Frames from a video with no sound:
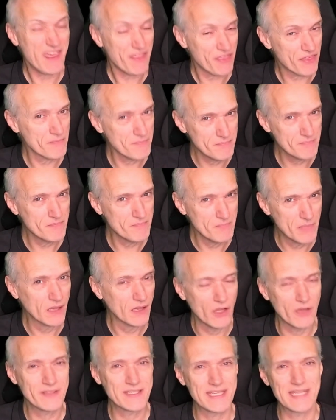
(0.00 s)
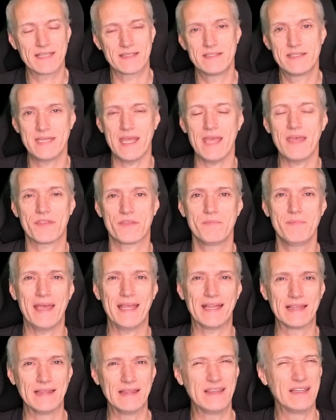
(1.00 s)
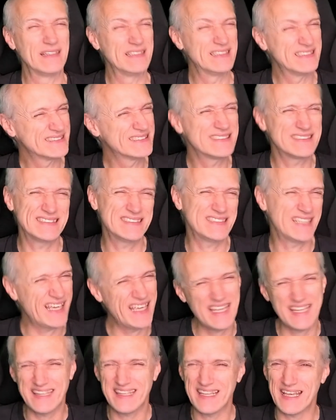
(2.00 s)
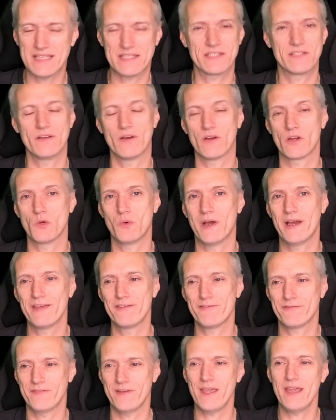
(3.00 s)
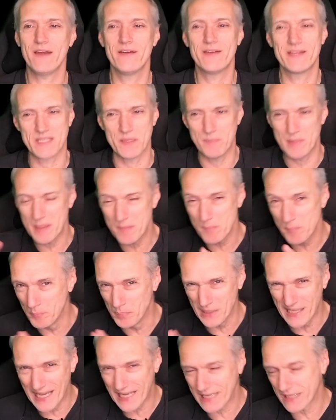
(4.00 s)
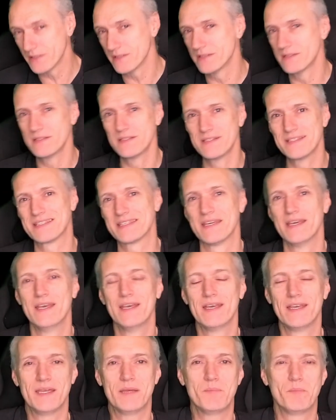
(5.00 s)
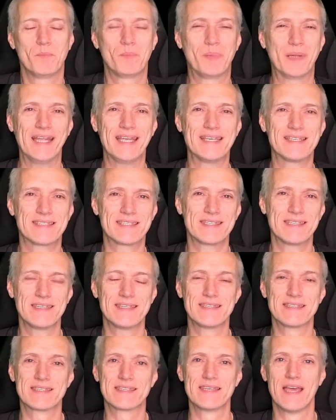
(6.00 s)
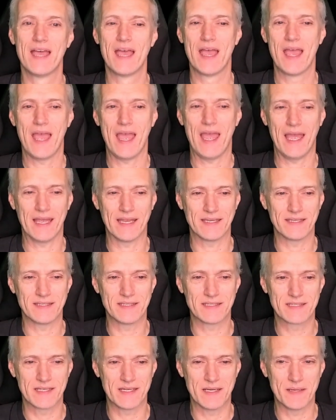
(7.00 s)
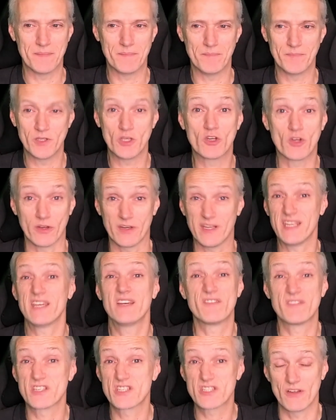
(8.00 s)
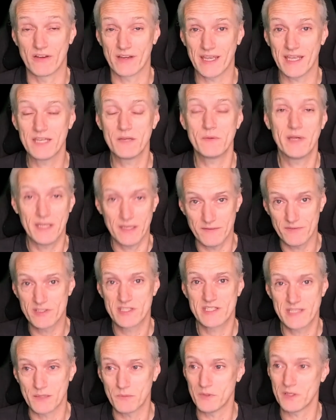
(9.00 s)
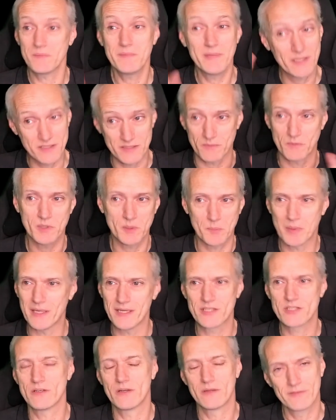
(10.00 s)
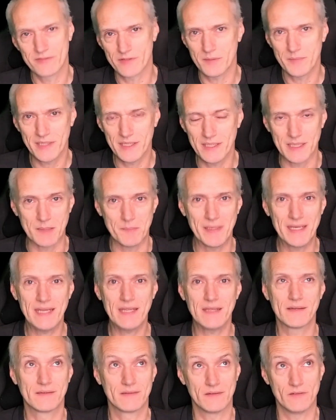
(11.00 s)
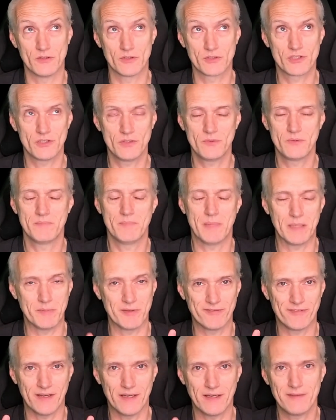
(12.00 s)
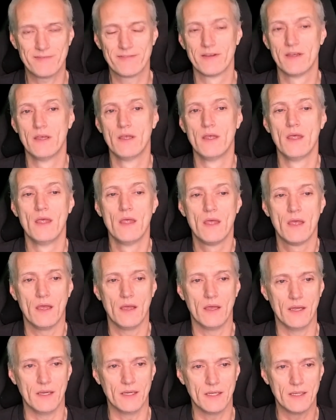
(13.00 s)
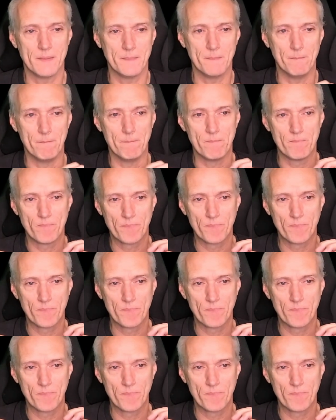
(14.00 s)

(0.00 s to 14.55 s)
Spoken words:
melodic death metal, and that's not quite fair. It's a bit blackened in places, and you're going to hear a song anyway if you stick with me, because I'm going to play a song from it in a minute or 2, maybe 5. So